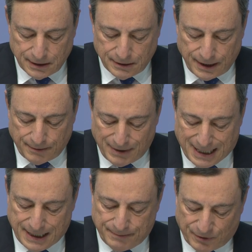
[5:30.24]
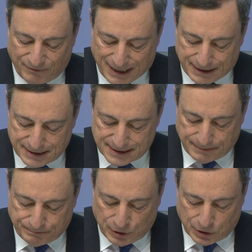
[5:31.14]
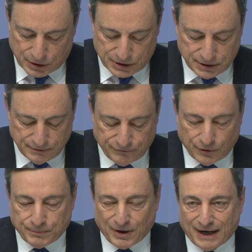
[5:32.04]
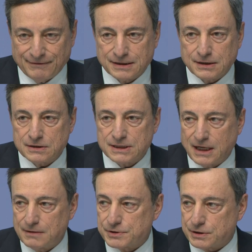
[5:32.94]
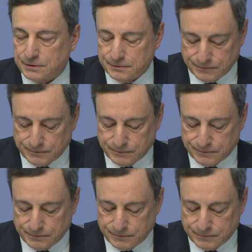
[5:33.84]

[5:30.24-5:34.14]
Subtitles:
thereby providing support for private consumption.